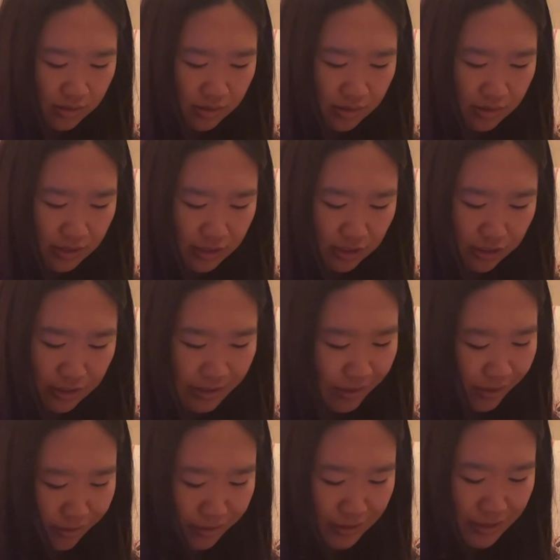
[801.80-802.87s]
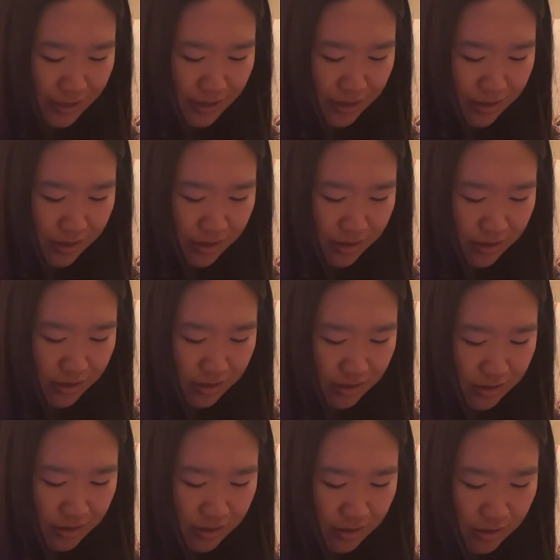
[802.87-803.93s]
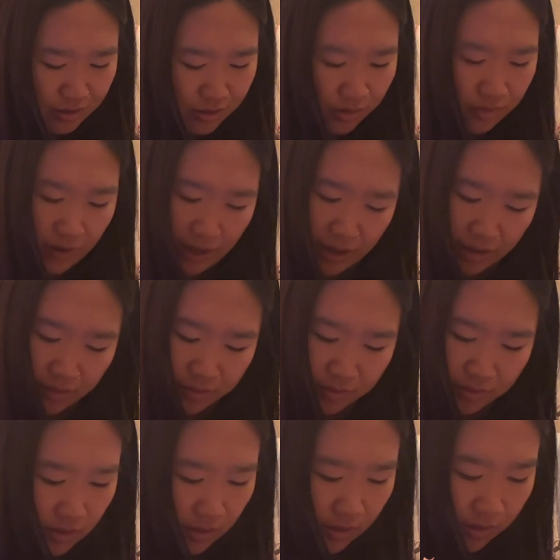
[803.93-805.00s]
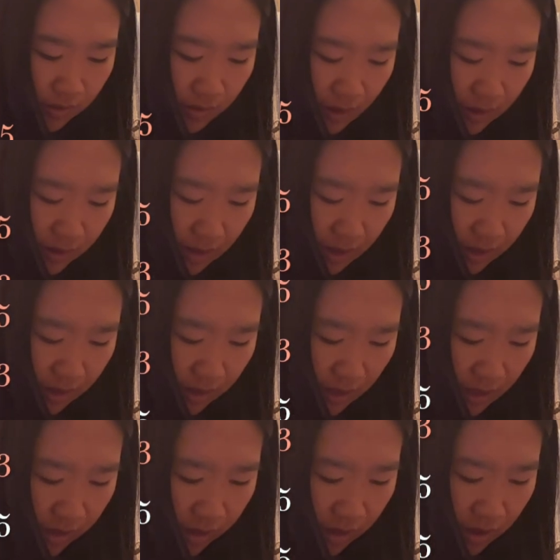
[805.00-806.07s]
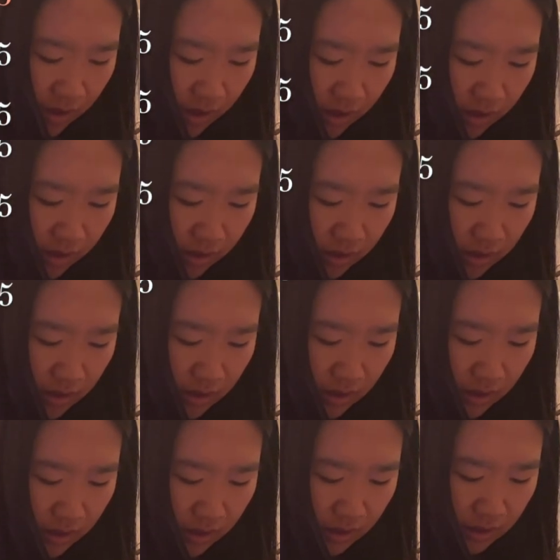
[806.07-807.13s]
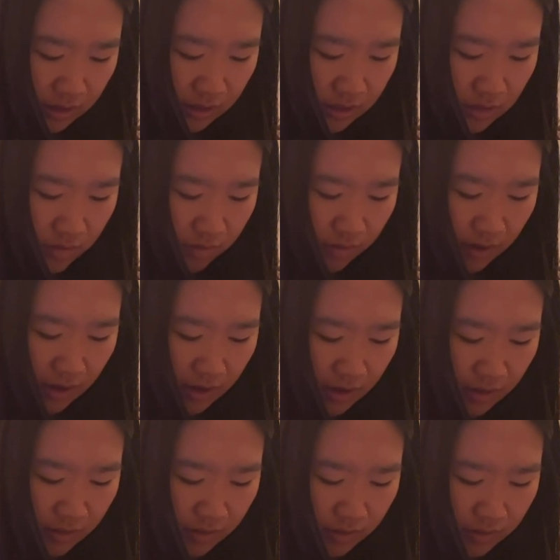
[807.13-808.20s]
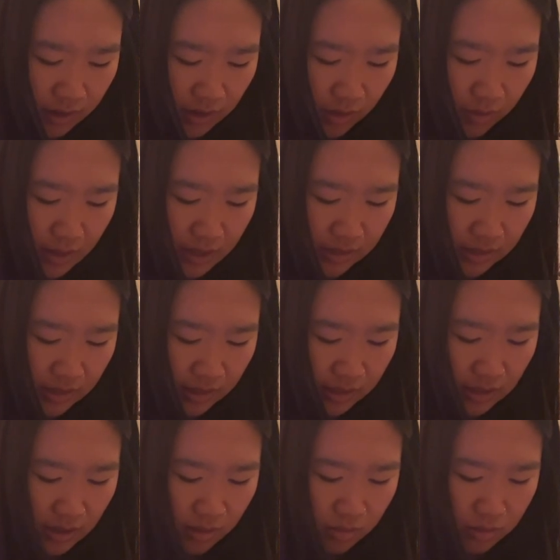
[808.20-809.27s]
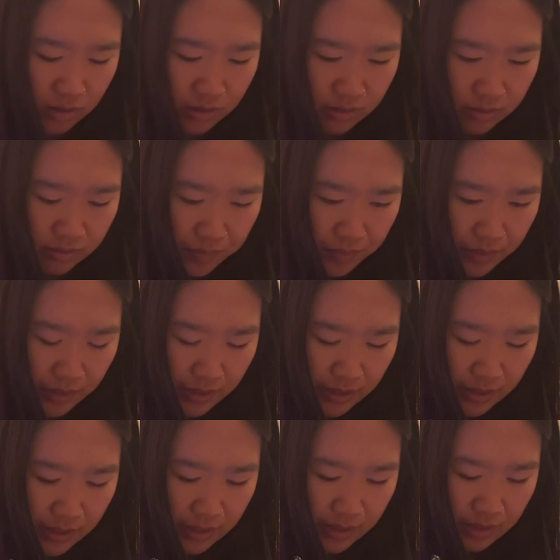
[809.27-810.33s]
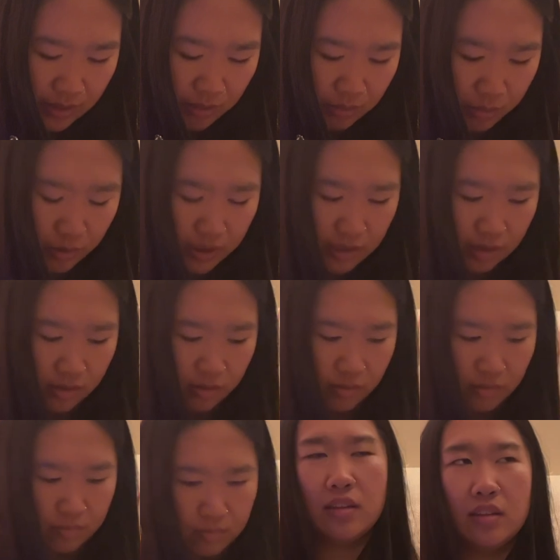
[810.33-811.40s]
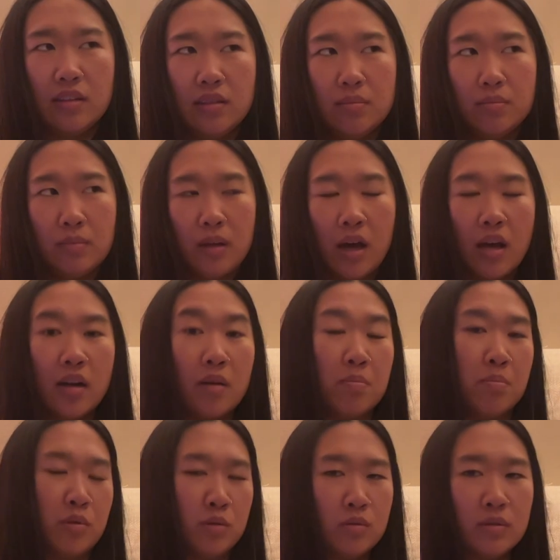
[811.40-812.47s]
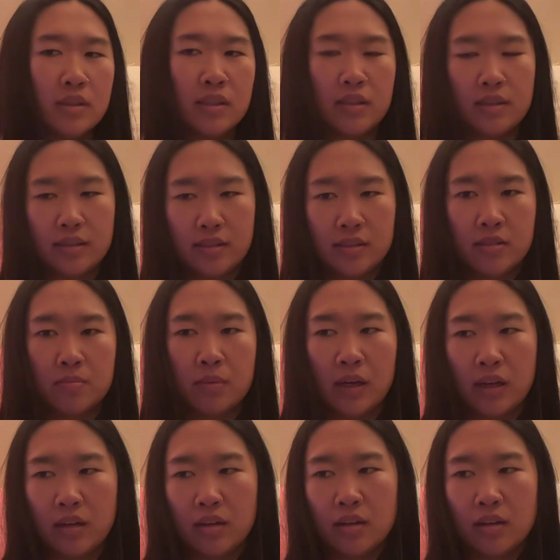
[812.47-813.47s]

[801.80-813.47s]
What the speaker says: let's try 3 or 5. The phenylethyl alcohol, let's do 5. I quite like that one. And I think it'll bring not a booziness, but